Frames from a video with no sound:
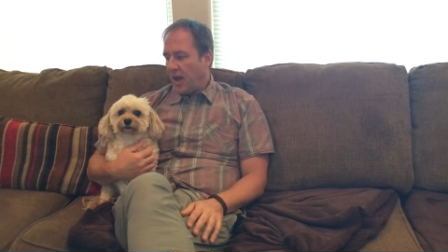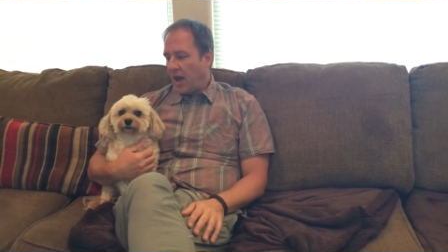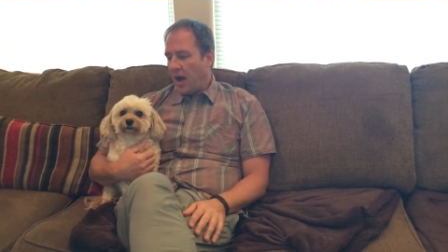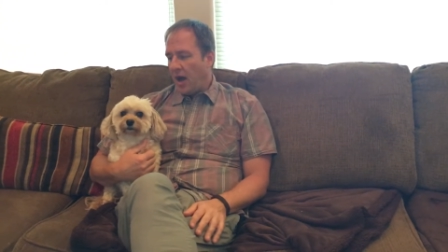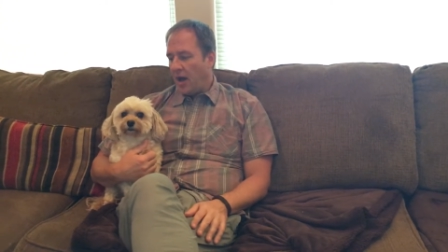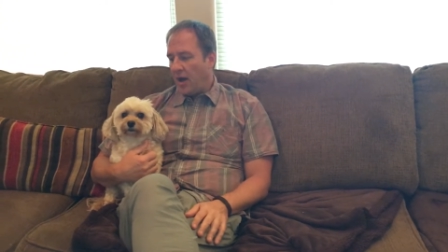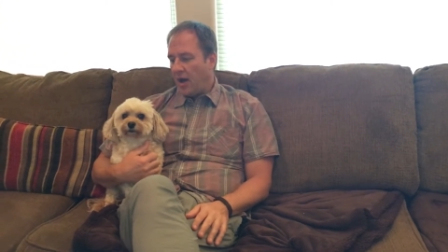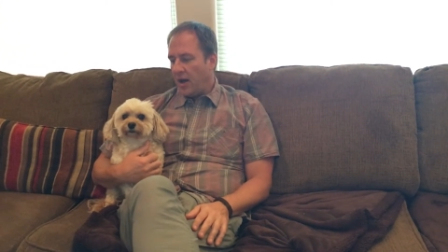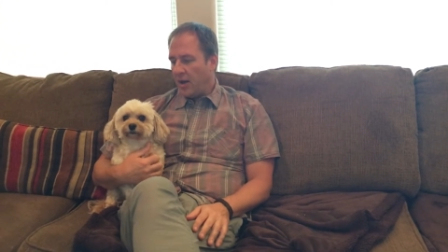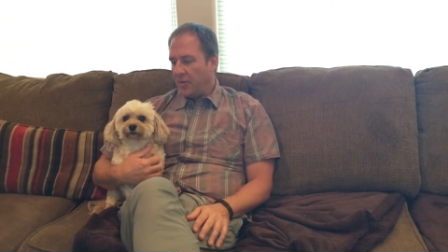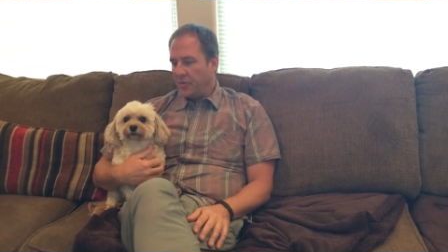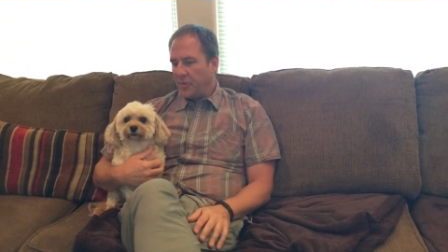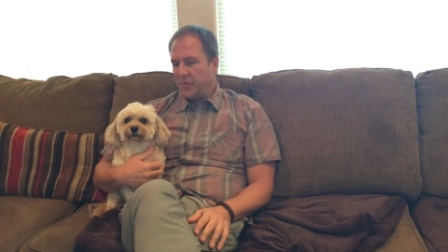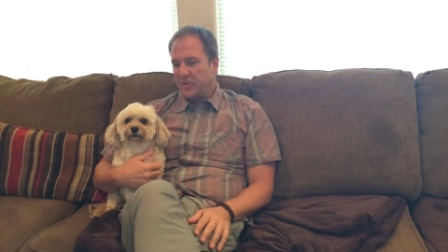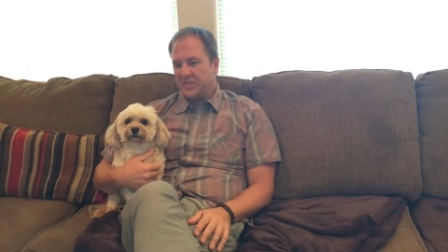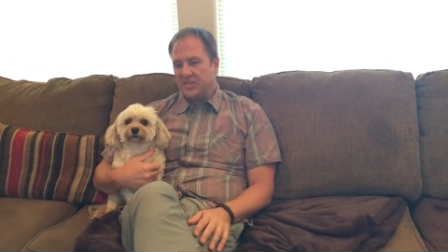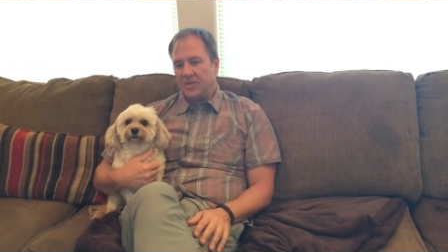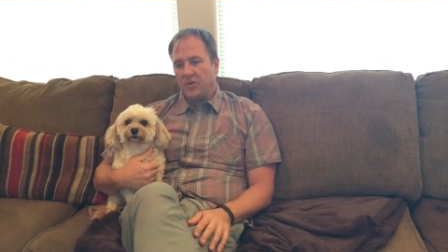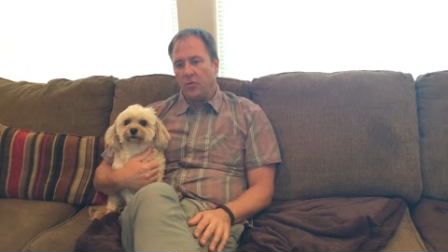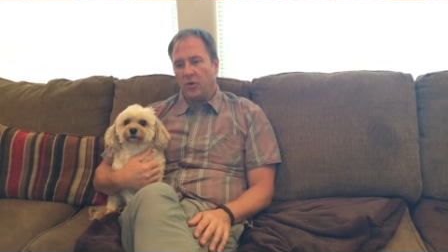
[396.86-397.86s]
Um, let
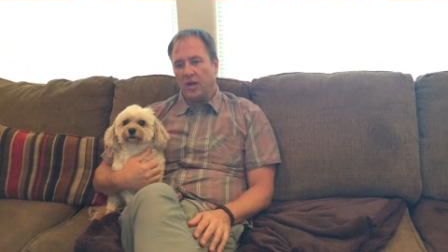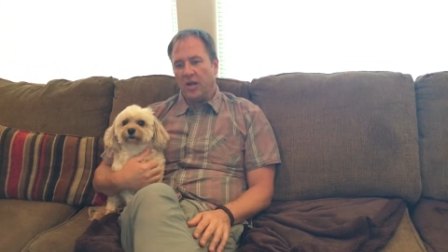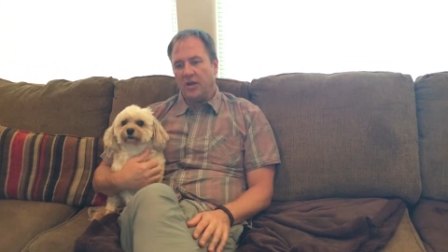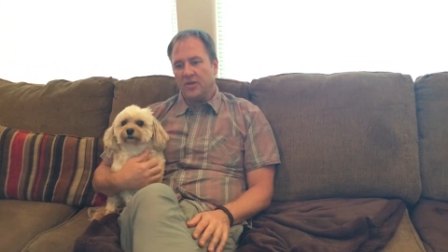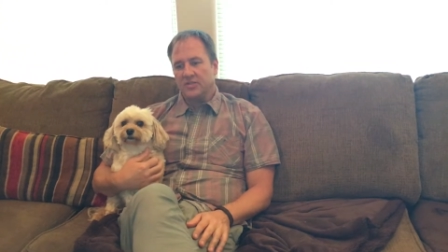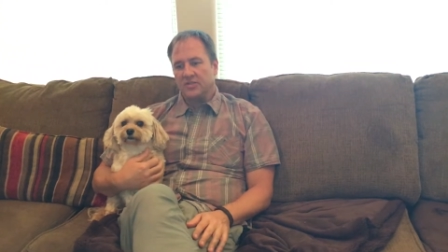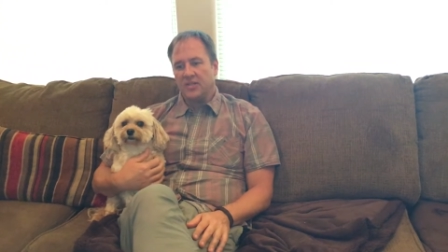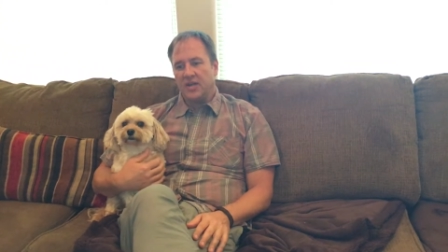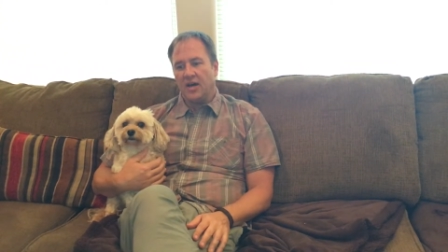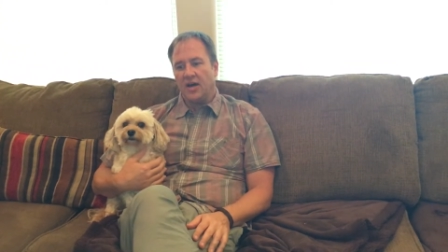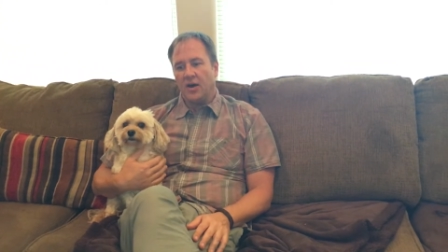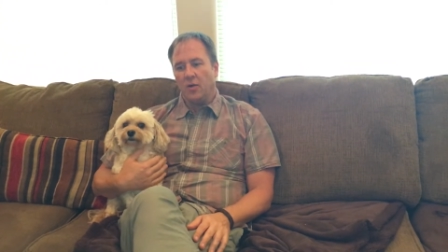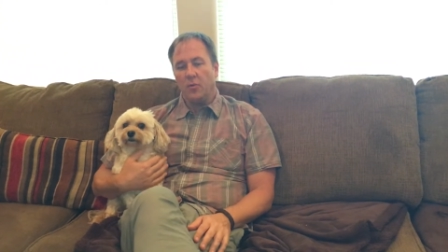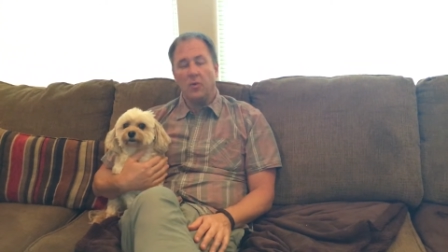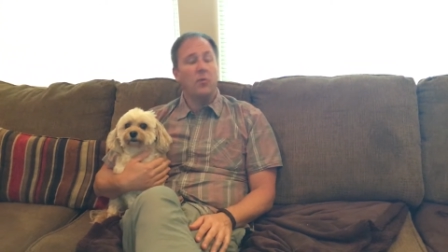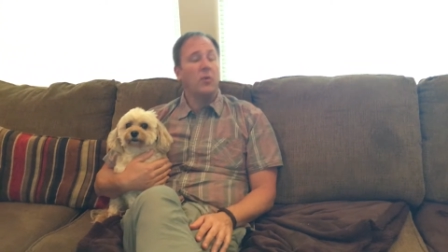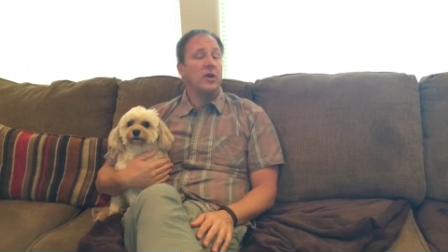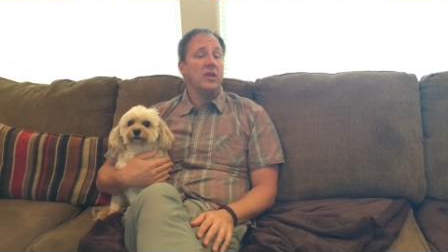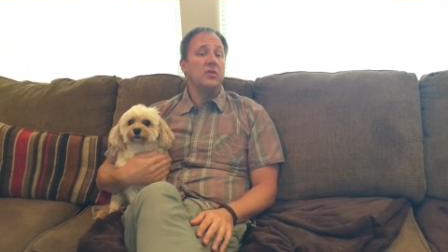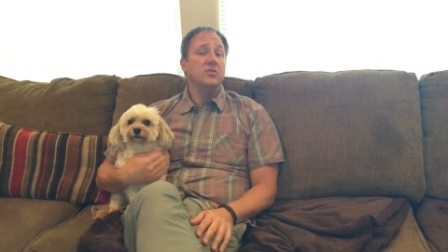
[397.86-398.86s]
me see, what else? Uh,
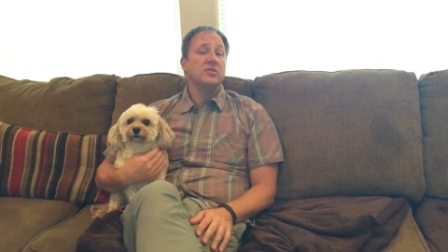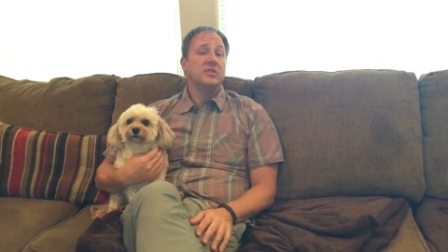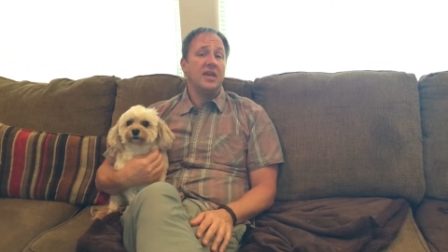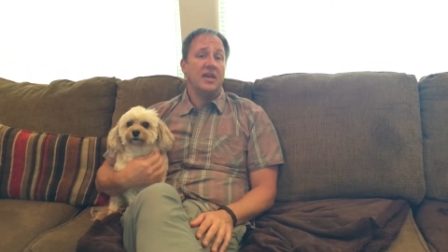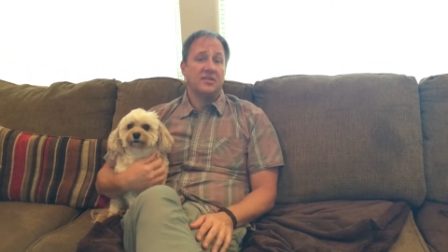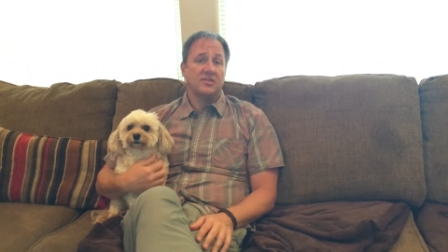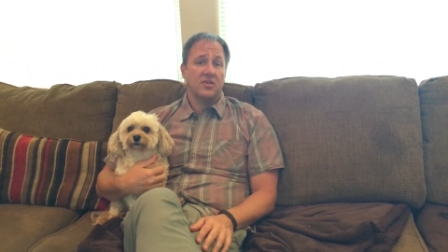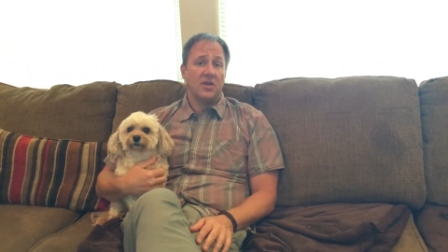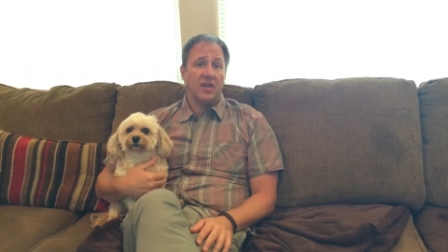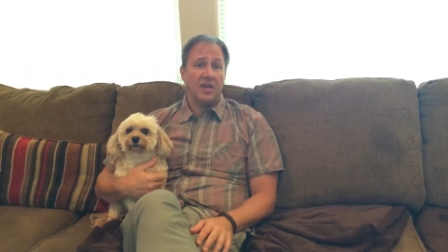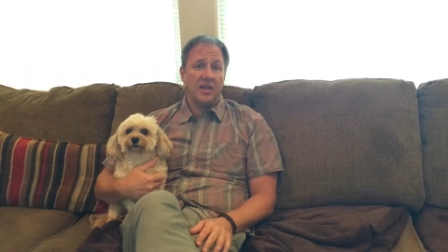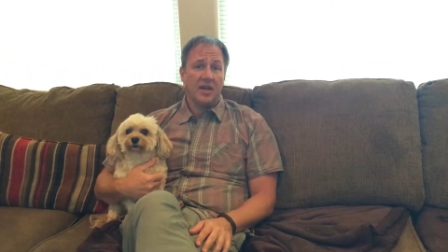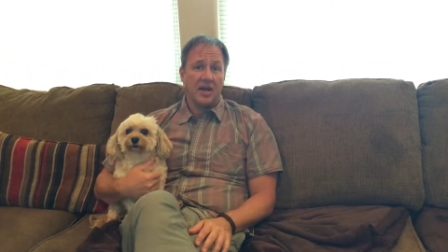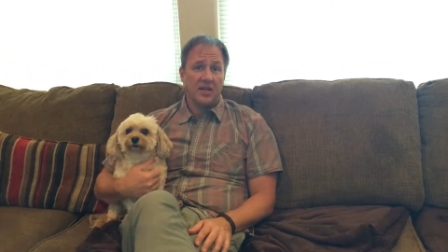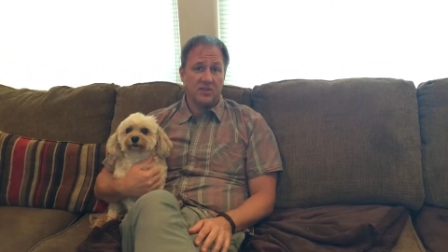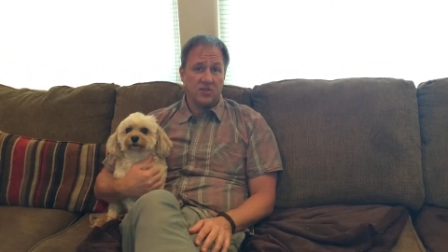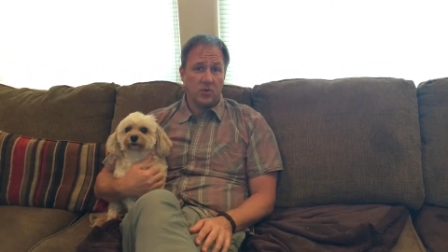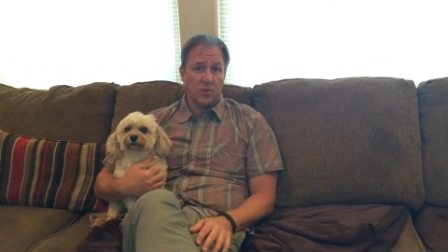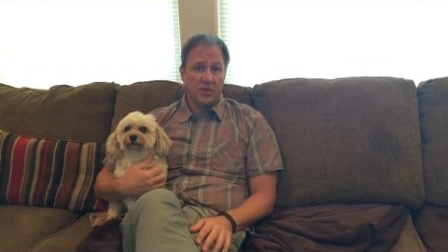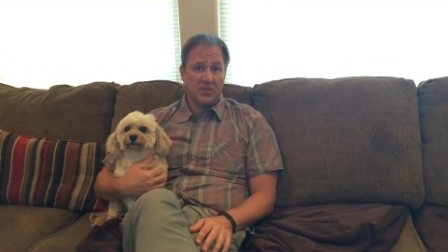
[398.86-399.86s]
we want to use the escalating
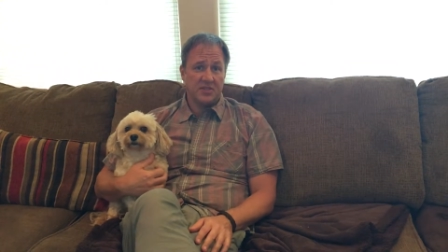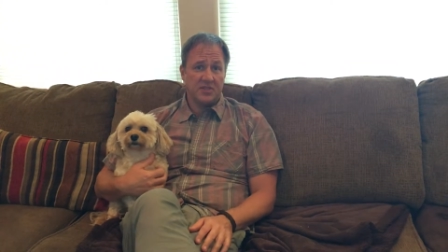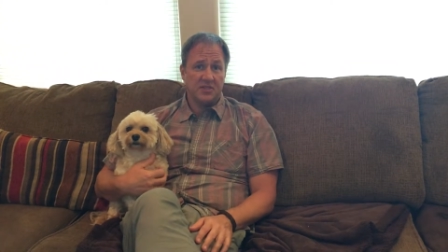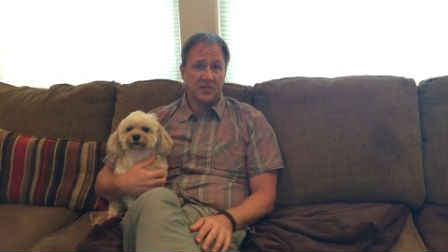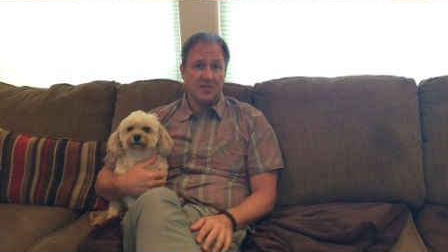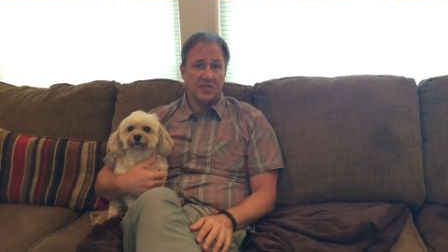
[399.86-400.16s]
consequences